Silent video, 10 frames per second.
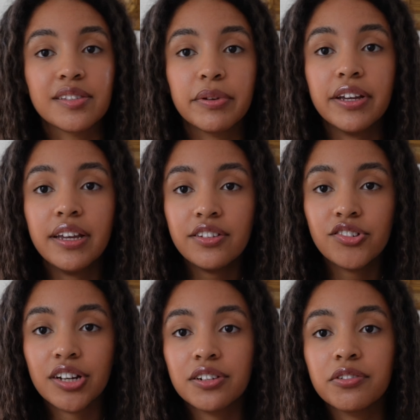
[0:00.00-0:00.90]
But in
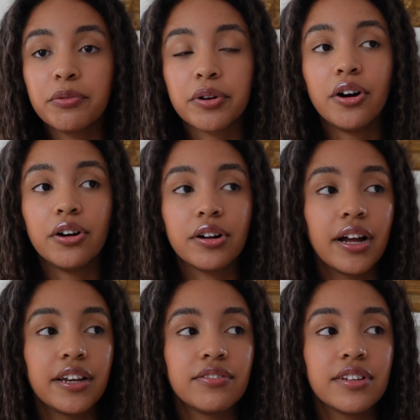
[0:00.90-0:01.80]
general, we're all
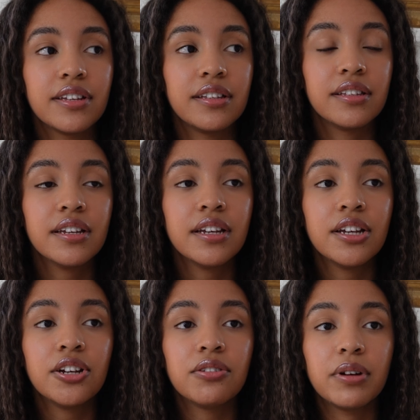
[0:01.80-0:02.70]
kind of in
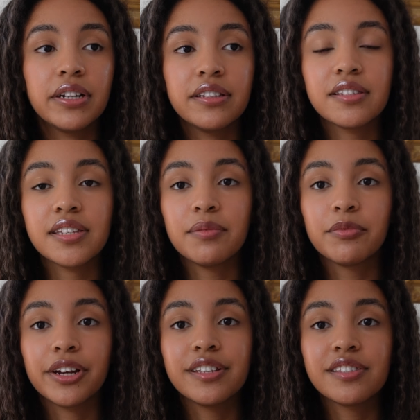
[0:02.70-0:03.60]
running the same
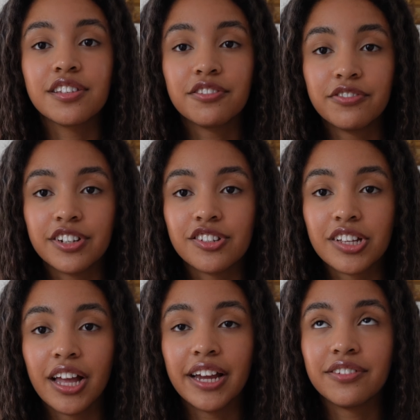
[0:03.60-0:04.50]
race to the finish
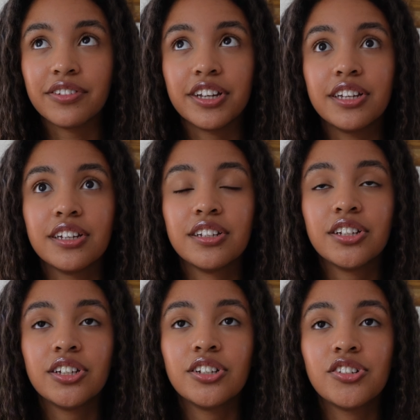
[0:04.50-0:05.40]
line of, like,
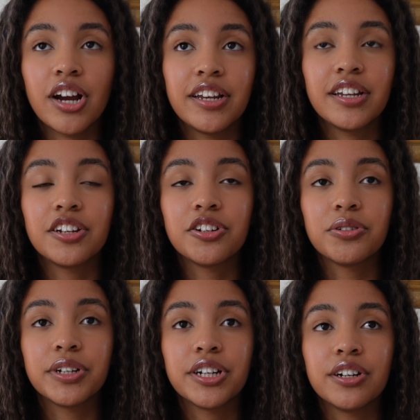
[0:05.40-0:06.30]
trying to get a
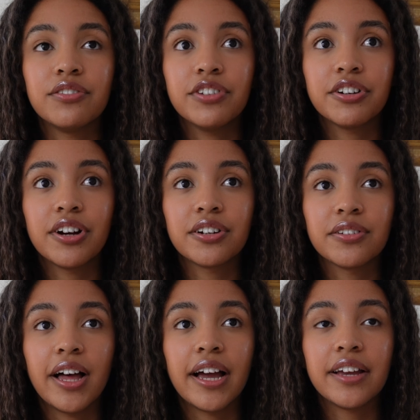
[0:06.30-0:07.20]
career and figure out our
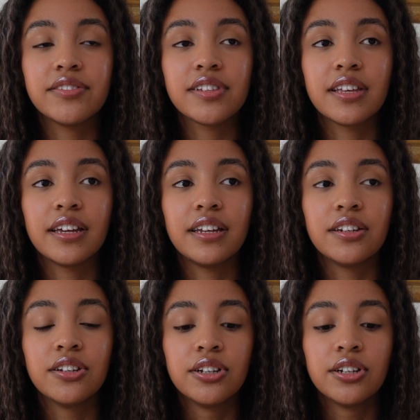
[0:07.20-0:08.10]
lives. And
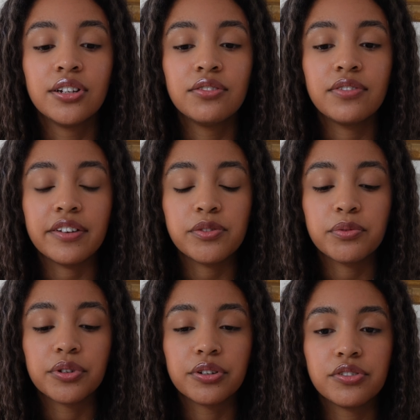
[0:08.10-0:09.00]
then fast
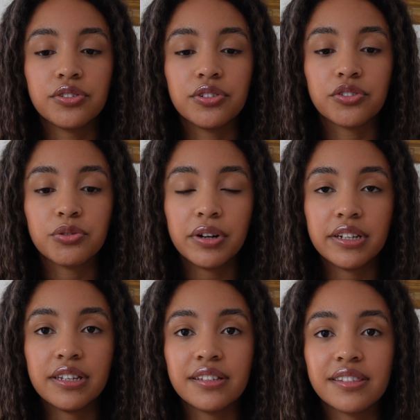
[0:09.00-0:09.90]
forward to your
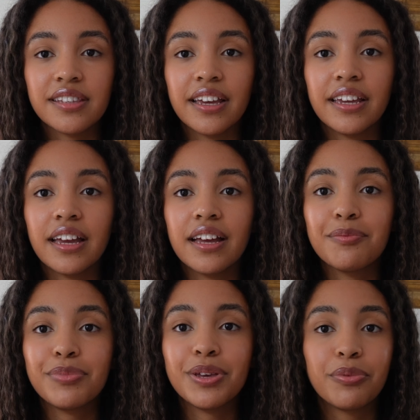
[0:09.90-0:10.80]
20s, like,
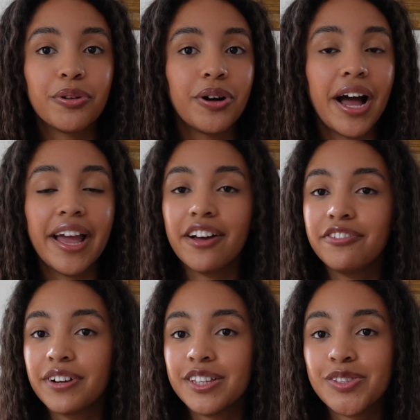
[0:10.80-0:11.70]
I have
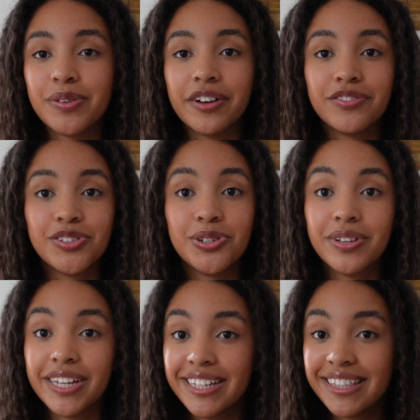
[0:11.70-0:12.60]
friends who have 2
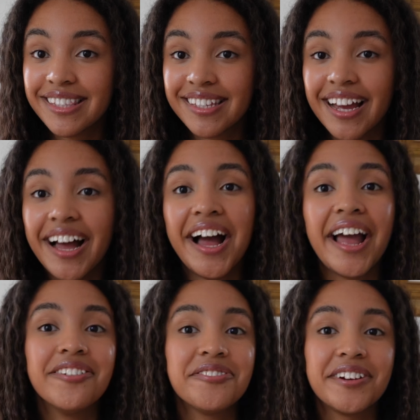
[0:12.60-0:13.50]
kids. I
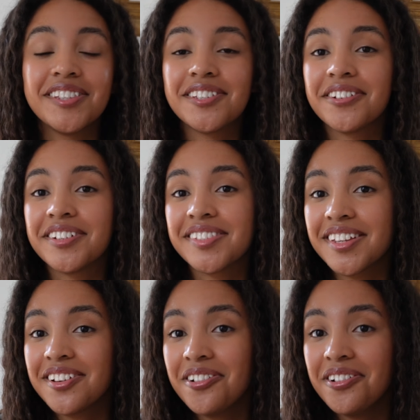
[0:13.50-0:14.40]
have friends who are
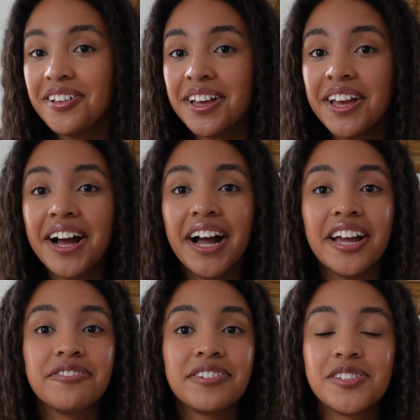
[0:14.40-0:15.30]
single. I
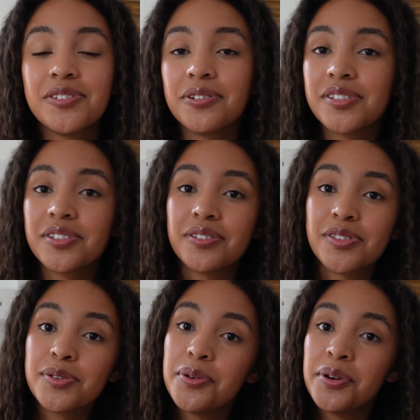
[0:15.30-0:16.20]
have friends who are still in
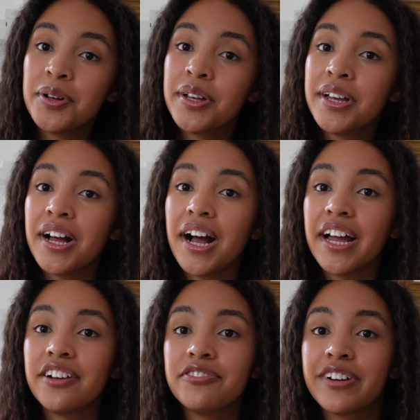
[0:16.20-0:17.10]
school. I
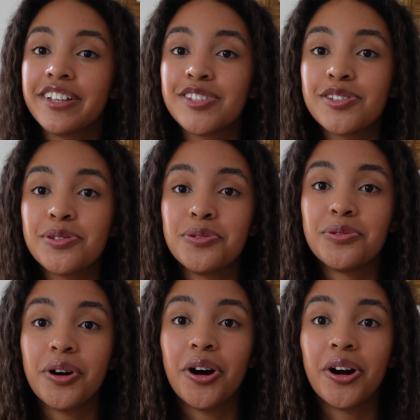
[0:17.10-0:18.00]
have friends
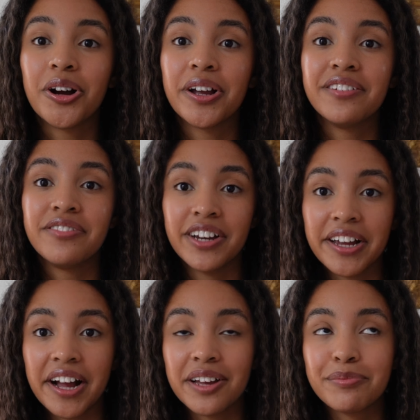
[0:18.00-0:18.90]
who are in very
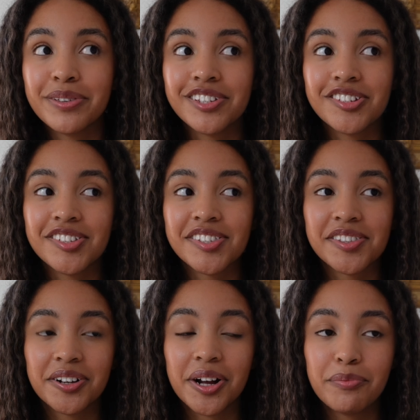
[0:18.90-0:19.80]
high up positions in
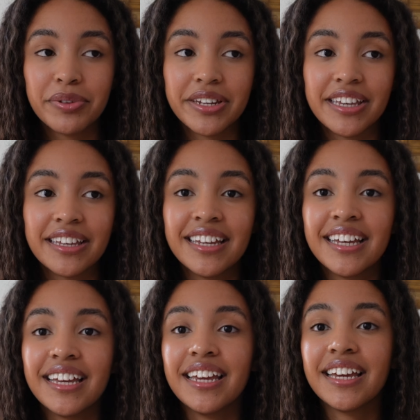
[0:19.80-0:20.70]
their company,
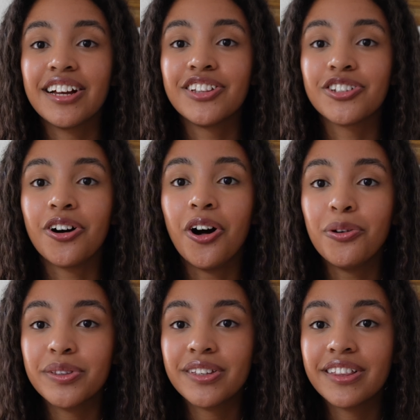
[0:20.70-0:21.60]
and they're all
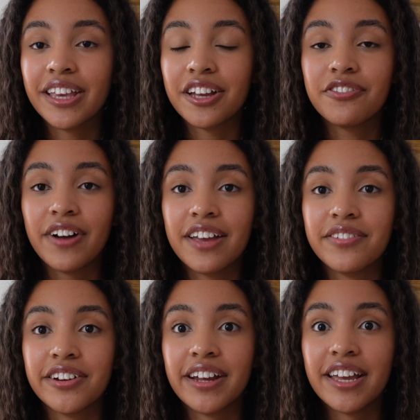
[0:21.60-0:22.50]
within, like, a
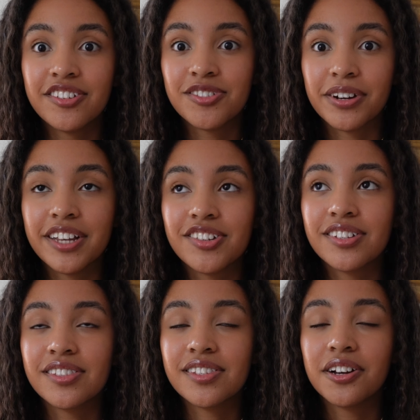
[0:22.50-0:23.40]
5-year age range.
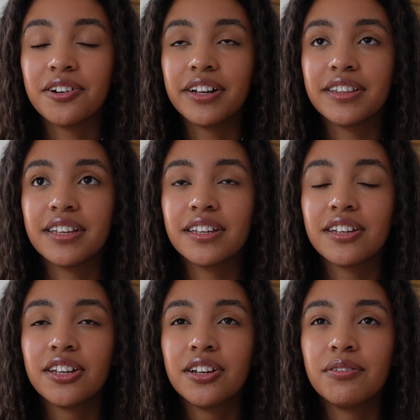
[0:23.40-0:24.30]
And so I think
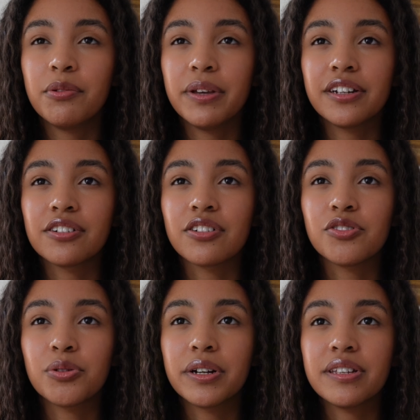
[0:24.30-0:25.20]
when we get in our
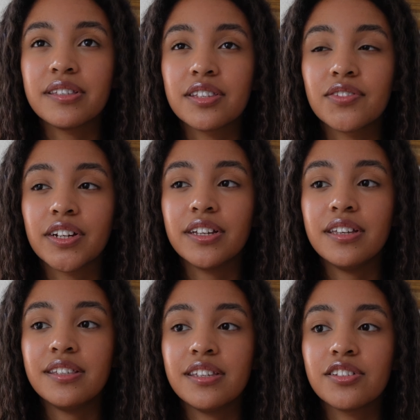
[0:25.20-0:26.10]
20s, it's very
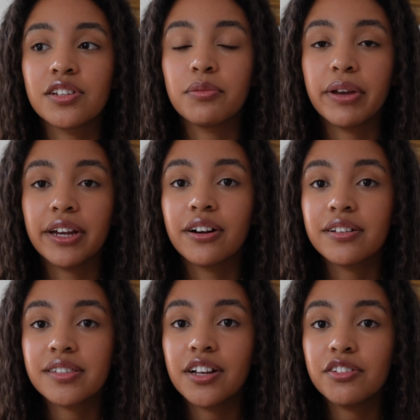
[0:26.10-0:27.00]
easy to compare
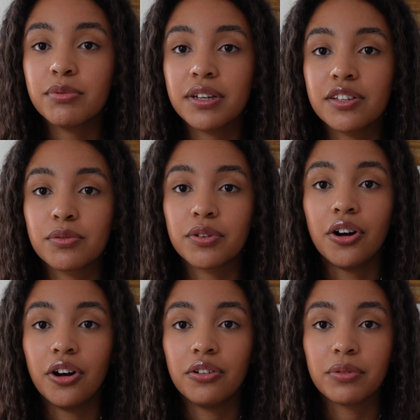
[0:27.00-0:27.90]
ourselves because we're
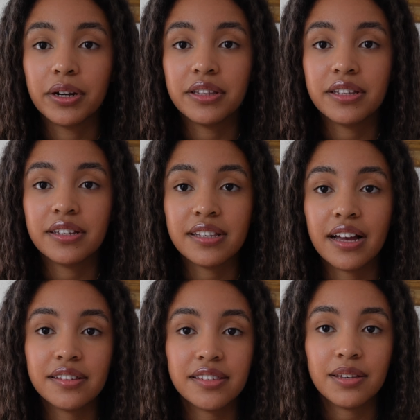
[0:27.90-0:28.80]
not all running the
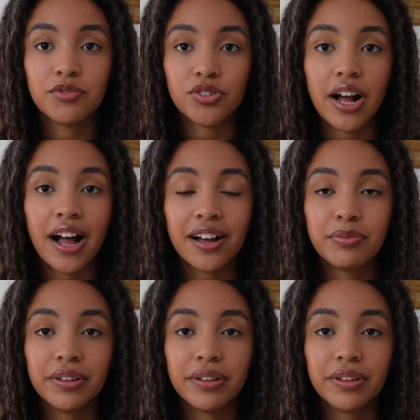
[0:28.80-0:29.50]
exact same track.